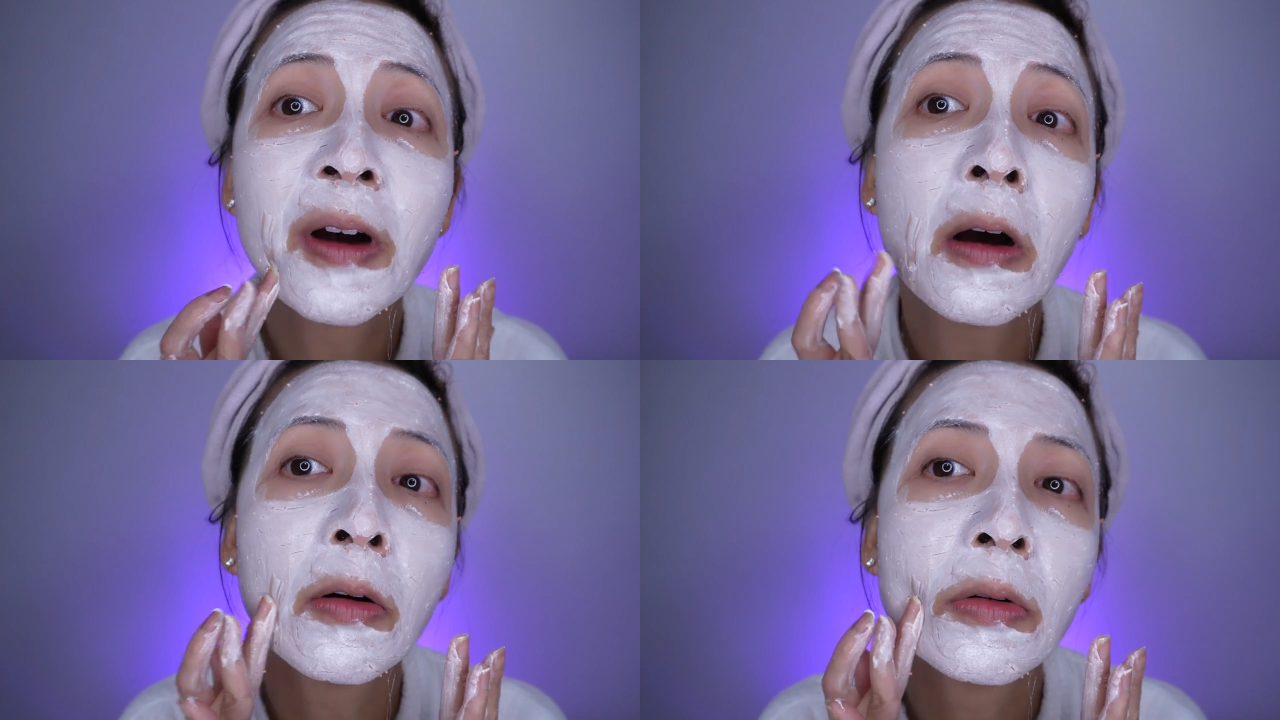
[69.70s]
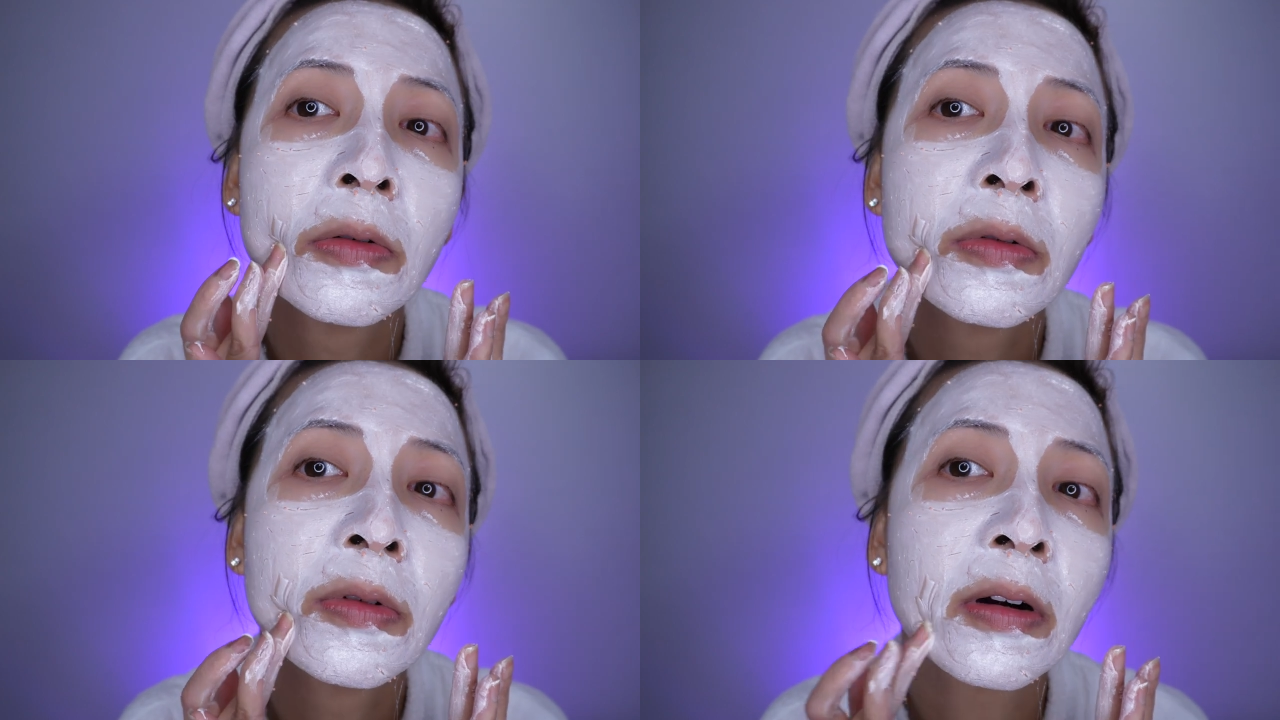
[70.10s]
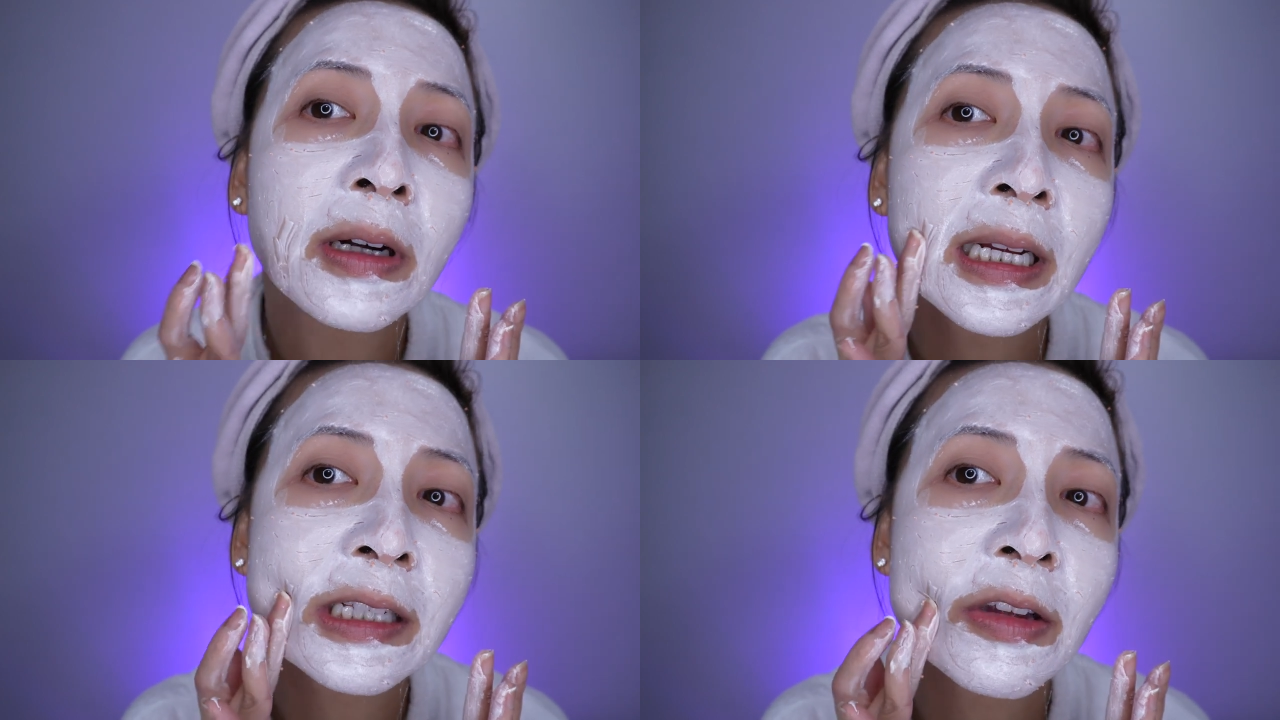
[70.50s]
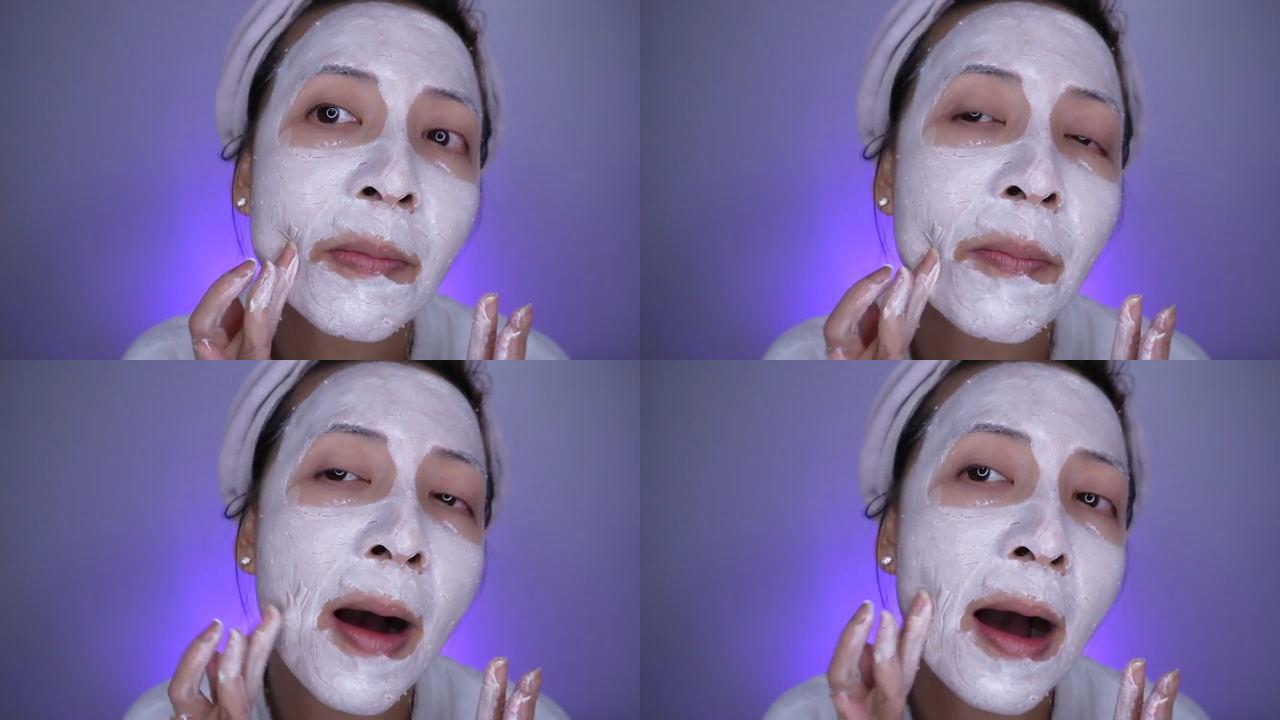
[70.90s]
Oh, okay, so
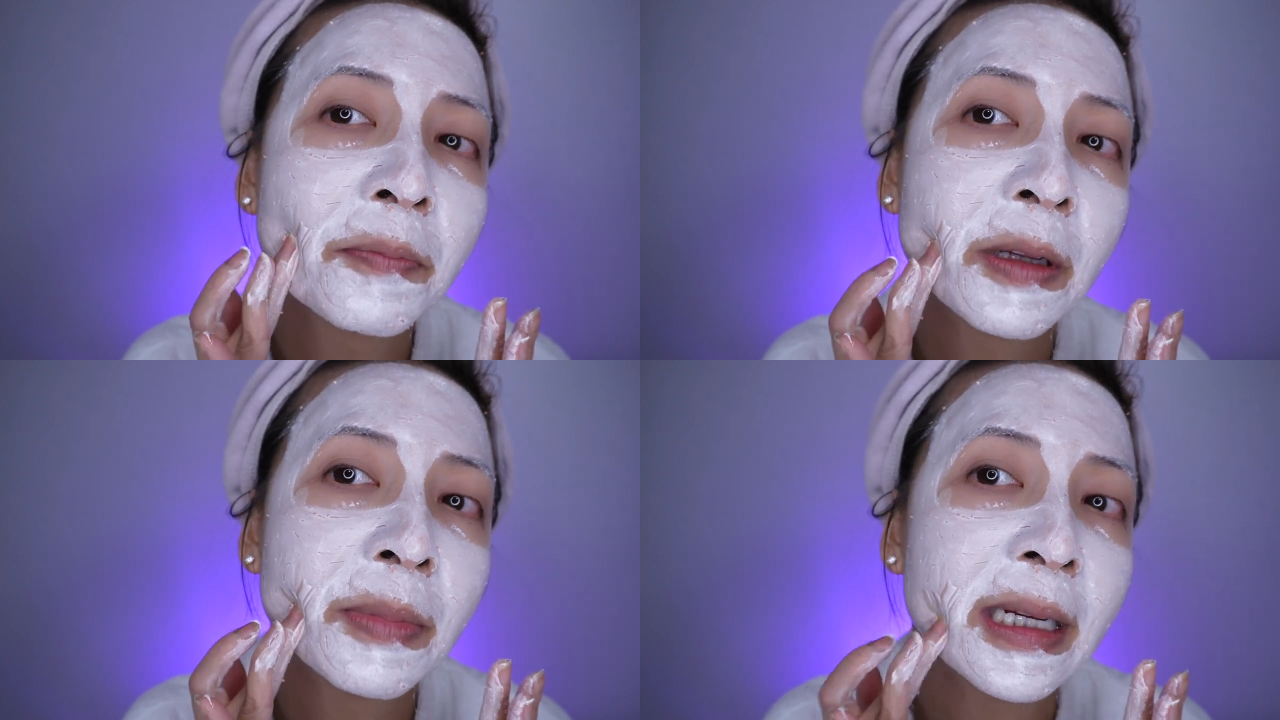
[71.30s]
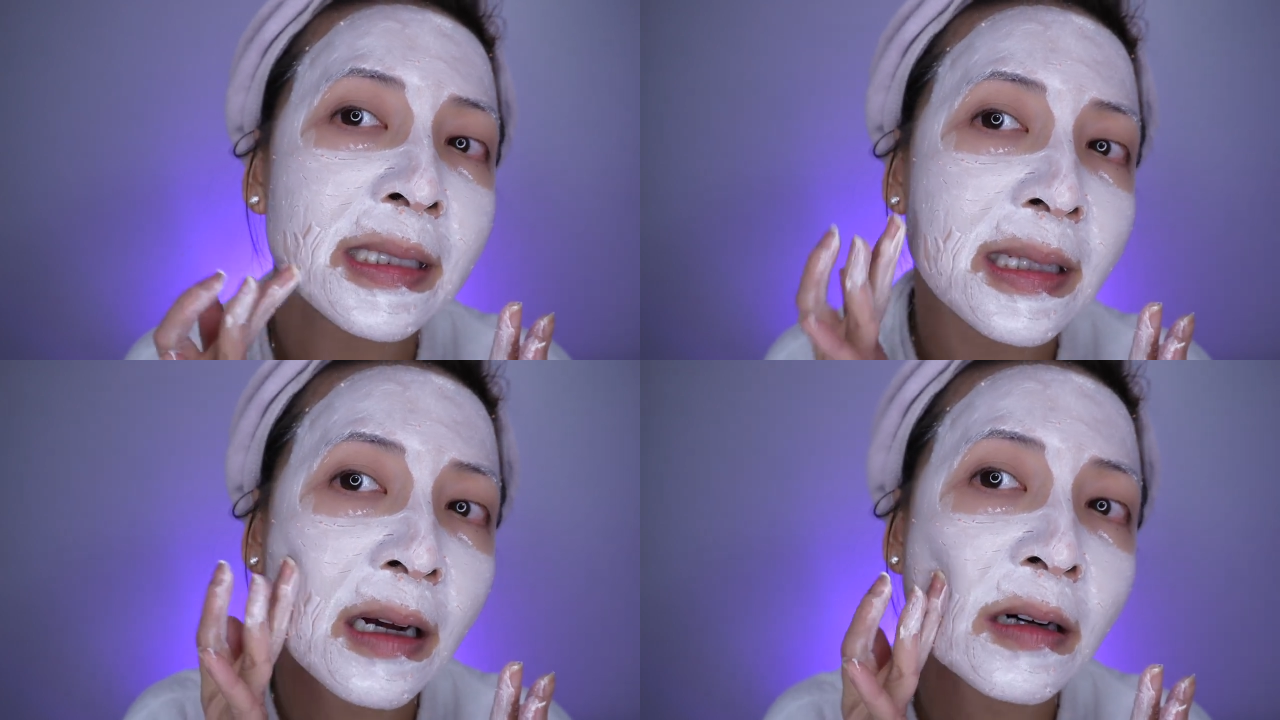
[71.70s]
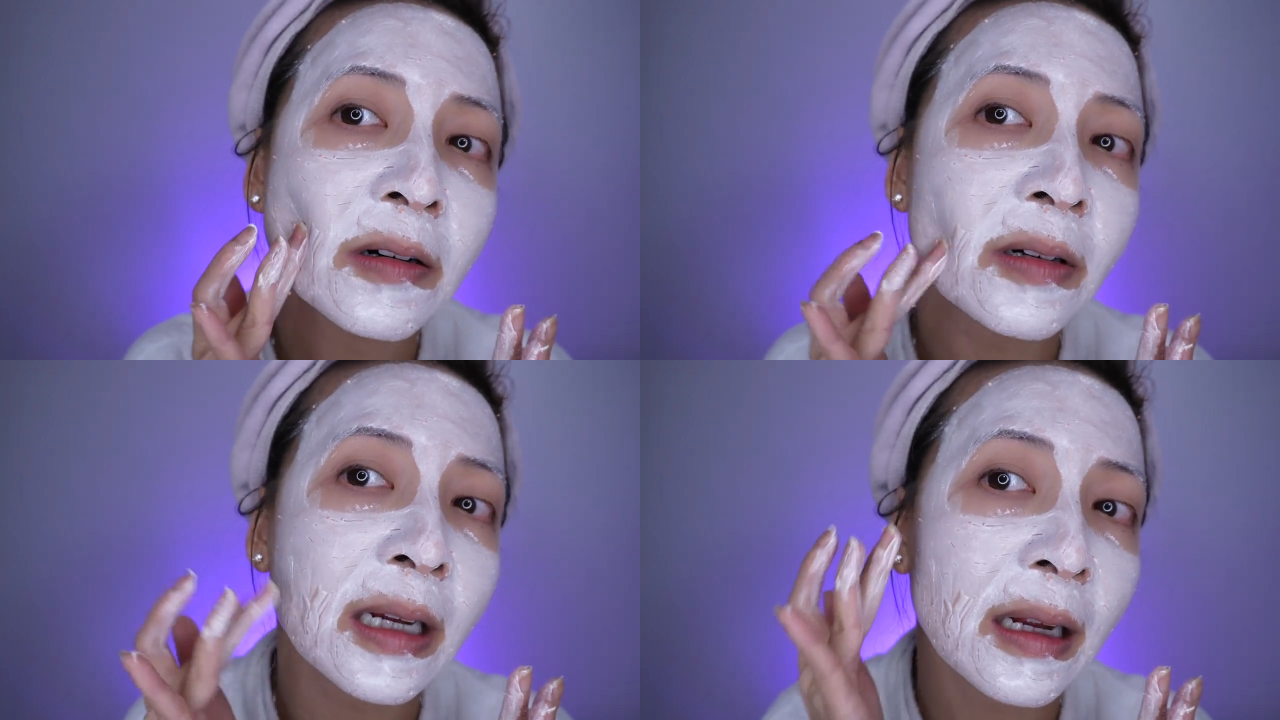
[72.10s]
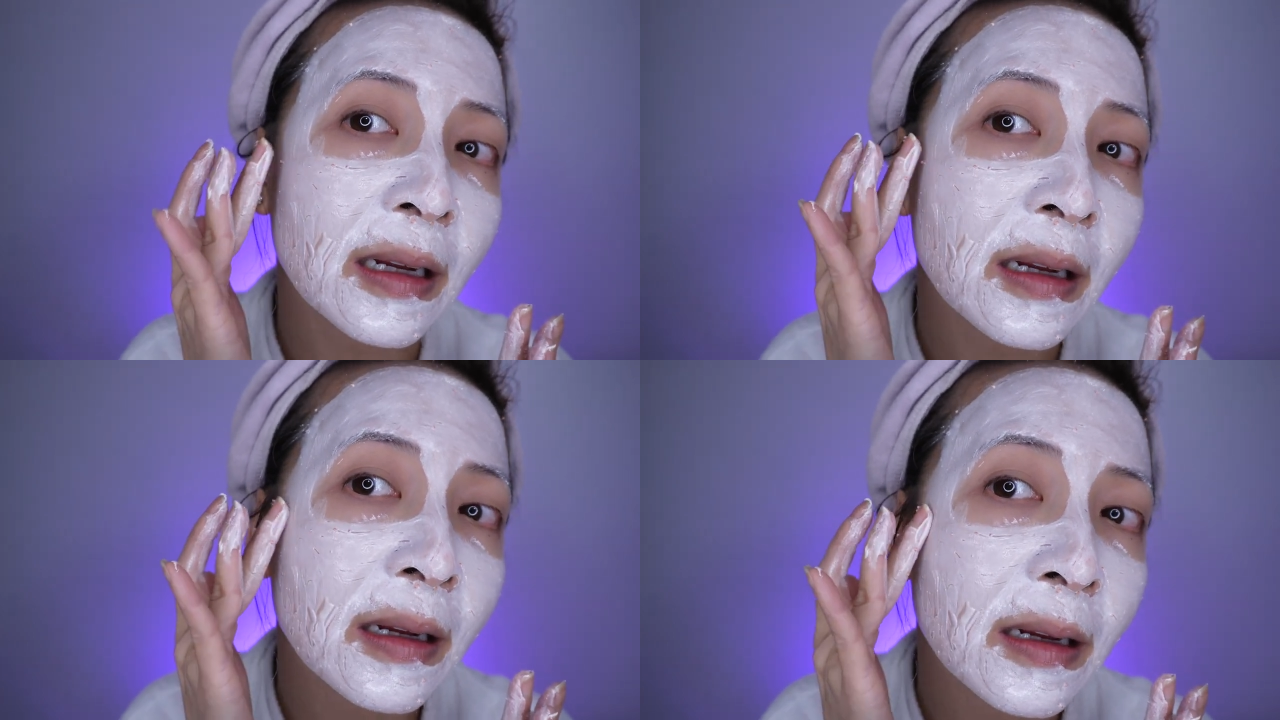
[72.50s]
you pop the beads. Oh, okay.